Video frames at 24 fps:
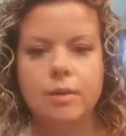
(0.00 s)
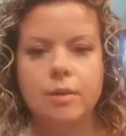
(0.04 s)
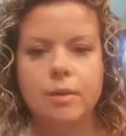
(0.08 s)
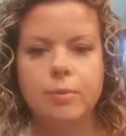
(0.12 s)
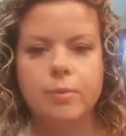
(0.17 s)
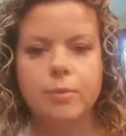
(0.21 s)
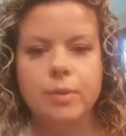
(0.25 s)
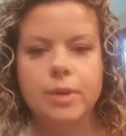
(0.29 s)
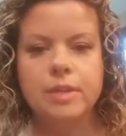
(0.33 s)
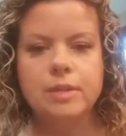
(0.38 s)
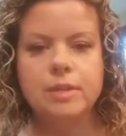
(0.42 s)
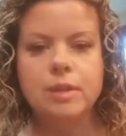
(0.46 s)

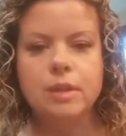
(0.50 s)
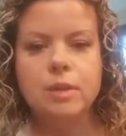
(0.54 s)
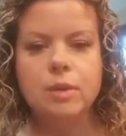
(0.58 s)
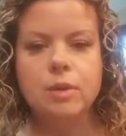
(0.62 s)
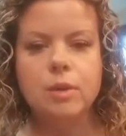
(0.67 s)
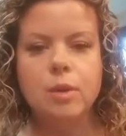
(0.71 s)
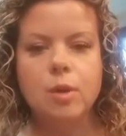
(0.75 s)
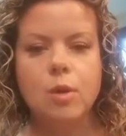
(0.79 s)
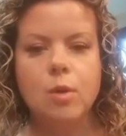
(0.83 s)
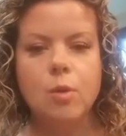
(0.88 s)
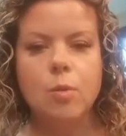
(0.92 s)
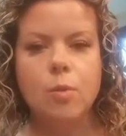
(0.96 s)
The
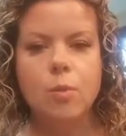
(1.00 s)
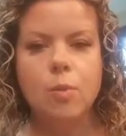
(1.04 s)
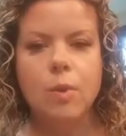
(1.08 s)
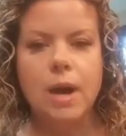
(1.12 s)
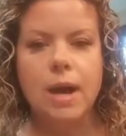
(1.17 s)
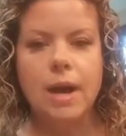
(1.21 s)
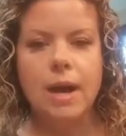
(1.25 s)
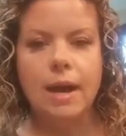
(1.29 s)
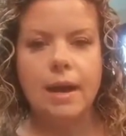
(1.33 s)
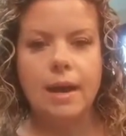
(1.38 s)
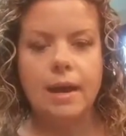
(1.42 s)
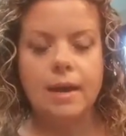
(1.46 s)
reason
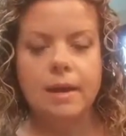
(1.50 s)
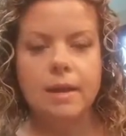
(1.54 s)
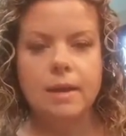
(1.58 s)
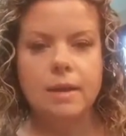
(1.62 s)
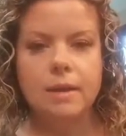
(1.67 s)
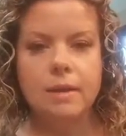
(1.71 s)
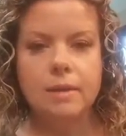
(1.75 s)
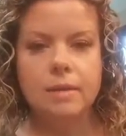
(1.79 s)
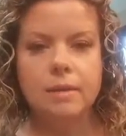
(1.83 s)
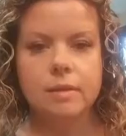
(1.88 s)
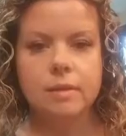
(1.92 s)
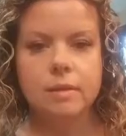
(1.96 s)
why
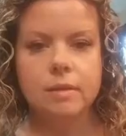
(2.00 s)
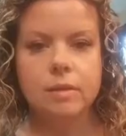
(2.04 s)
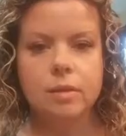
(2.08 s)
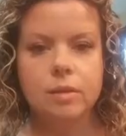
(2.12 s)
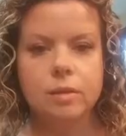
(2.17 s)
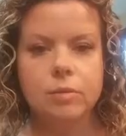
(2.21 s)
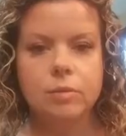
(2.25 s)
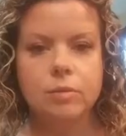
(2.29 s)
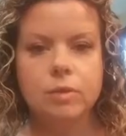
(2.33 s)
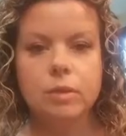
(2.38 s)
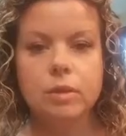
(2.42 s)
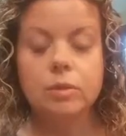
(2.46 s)

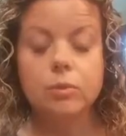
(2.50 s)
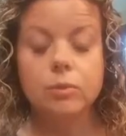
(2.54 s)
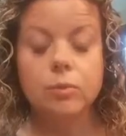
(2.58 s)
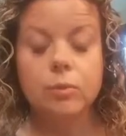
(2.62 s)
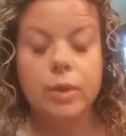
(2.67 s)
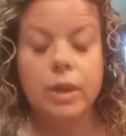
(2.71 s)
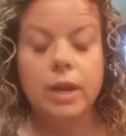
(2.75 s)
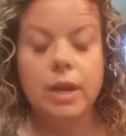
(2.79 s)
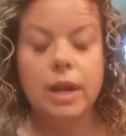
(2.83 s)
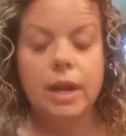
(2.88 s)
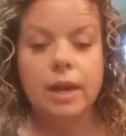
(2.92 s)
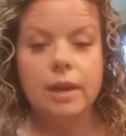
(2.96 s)

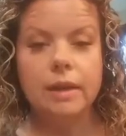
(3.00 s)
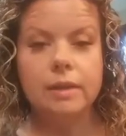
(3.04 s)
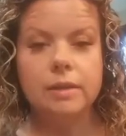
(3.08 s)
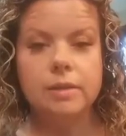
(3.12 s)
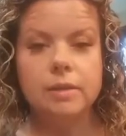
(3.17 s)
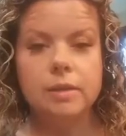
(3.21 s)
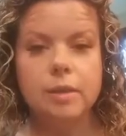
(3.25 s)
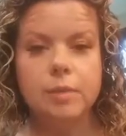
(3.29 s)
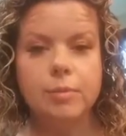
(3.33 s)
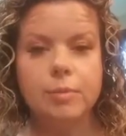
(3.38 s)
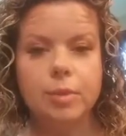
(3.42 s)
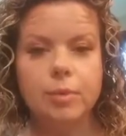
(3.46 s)
Ouidad
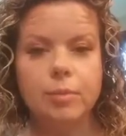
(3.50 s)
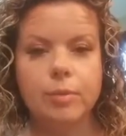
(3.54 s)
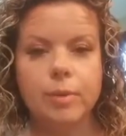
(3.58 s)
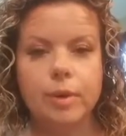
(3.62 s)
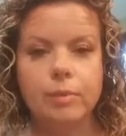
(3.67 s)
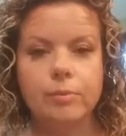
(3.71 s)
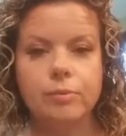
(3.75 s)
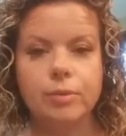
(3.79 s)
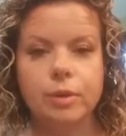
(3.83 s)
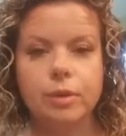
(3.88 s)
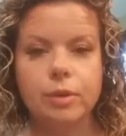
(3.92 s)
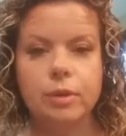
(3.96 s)
is number
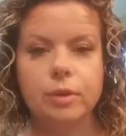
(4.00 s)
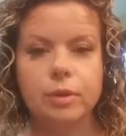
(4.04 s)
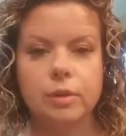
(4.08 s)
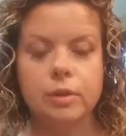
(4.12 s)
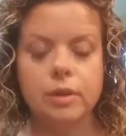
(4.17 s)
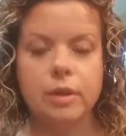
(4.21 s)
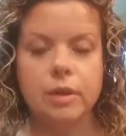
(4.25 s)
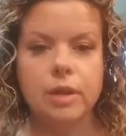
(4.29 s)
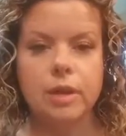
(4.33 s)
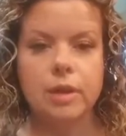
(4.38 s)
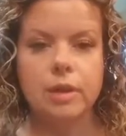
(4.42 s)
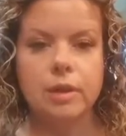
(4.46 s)
one for
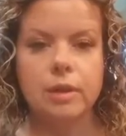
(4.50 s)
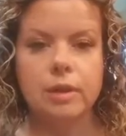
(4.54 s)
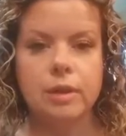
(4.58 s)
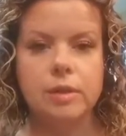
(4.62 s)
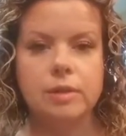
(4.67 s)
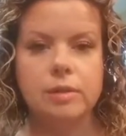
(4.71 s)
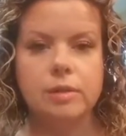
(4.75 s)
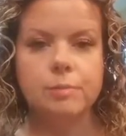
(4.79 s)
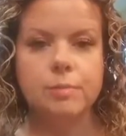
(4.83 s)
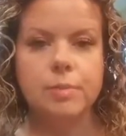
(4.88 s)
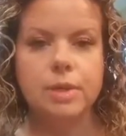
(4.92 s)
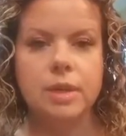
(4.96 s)
curly hair
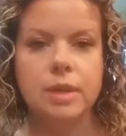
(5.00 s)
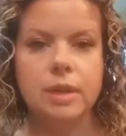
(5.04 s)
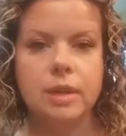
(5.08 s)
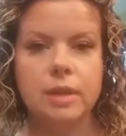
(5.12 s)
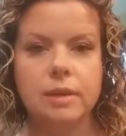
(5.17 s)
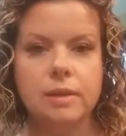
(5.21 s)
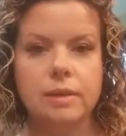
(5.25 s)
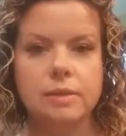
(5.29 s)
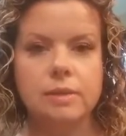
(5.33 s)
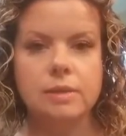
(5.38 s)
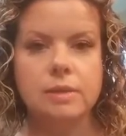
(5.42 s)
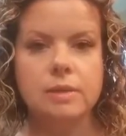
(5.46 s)
is
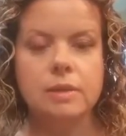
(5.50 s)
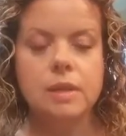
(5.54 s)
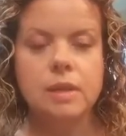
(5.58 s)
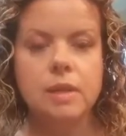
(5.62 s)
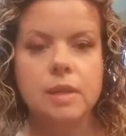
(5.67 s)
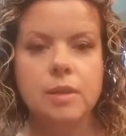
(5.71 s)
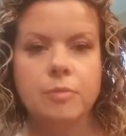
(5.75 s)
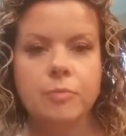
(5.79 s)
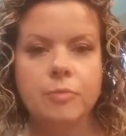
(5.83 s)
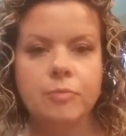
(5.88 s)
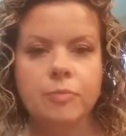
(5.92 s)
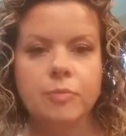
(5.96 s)
because
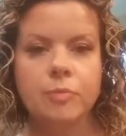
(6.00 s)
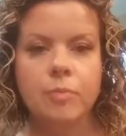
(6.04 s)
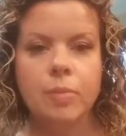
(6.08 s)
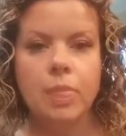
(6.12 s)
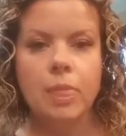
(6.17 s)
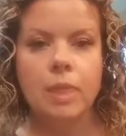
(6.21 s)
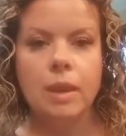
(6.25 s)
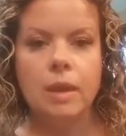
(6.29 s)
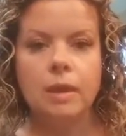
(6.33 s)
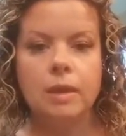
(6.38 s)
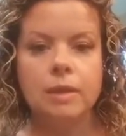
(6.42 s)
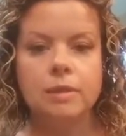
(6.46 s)

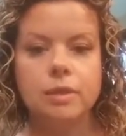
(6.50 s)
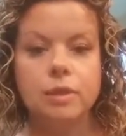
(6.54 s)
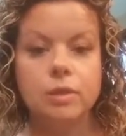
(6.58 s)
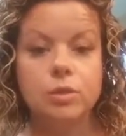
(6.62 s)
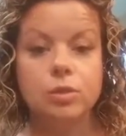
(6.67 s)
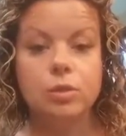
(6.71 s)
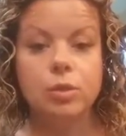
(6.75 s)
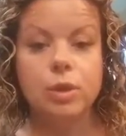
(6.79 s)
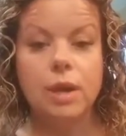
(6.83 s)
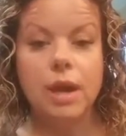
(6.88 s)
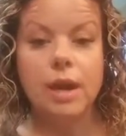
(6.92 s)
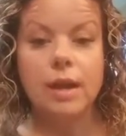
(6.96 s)
it's
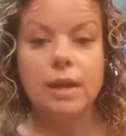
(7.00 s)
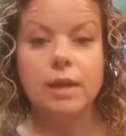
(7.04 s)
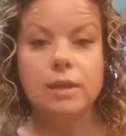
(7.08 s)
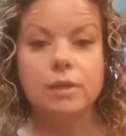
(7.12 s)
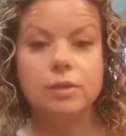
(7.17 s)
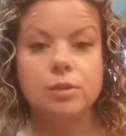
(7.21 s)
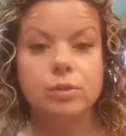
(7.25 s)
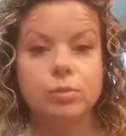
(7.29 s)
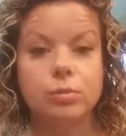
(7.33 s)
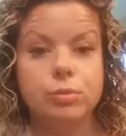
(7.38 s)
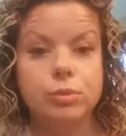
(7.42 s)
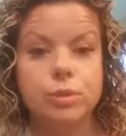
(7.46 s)
a tried
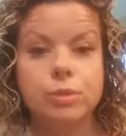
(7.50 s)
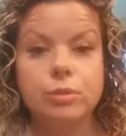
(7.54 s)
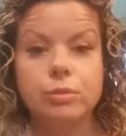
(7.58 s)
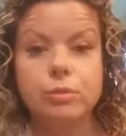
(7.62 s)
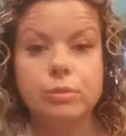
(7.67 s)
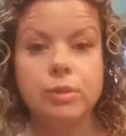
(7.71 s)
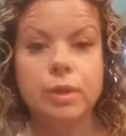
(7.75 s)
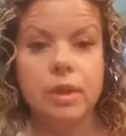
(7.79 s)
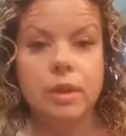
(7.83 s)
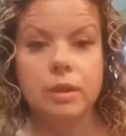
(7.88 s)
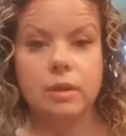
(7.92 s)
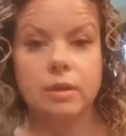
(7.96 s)
and true
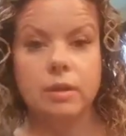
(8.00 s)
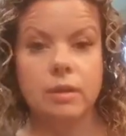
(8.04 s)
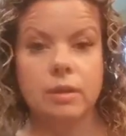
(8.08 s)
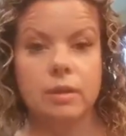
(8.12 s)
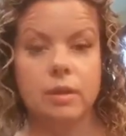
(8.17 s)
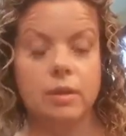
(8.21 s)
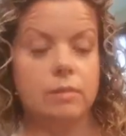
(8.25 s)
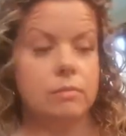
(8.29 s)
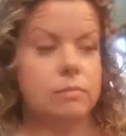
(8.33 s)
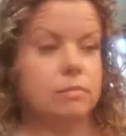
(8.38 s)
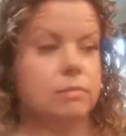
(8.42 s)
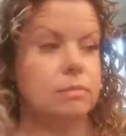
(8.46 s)

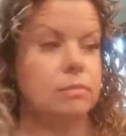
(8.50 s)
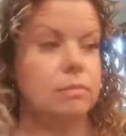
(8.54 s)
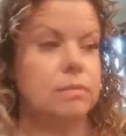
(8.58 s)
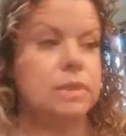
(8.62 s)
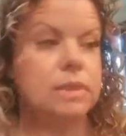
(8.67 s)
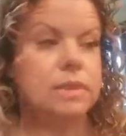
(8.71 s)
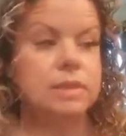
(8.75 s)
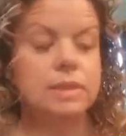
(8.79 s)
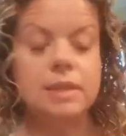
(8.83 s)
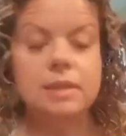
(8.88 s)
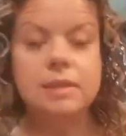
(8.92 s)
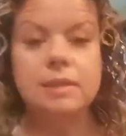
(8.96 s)

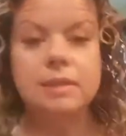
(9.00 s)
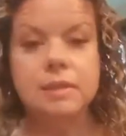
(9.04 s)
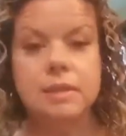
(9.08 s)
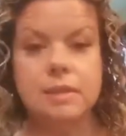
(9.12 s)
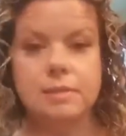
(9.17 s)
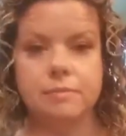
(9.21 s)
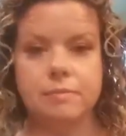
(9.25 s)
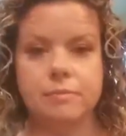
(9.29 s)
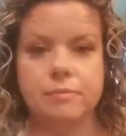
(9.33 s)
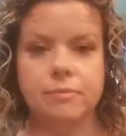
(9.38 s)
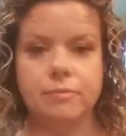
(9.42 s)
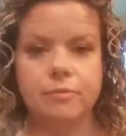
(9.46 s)
system
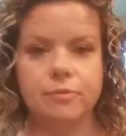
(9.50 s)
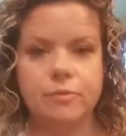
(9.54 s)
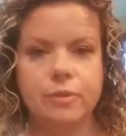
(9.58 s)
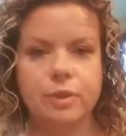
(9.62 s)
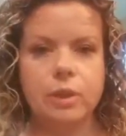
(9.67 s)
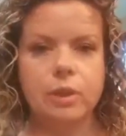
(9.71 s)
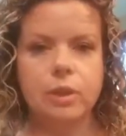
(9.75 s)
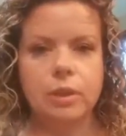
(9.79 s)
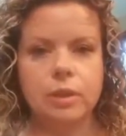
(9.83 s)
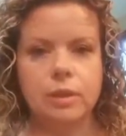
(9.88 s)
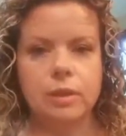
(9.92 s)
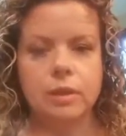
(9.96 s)
for
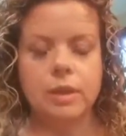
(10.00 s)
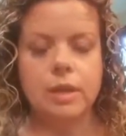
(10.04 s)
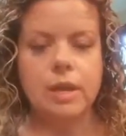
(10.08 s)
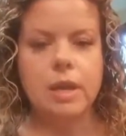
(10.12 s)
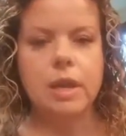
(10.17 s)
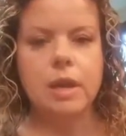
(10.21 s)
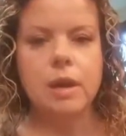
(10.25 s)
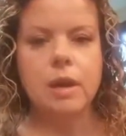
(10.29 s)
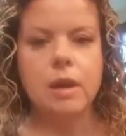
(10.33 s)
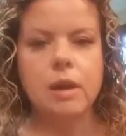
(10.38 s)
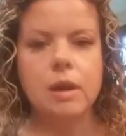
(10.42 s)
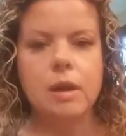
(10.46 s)
curly
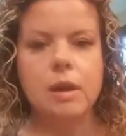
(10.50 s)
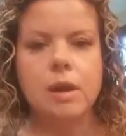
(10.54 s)
hair.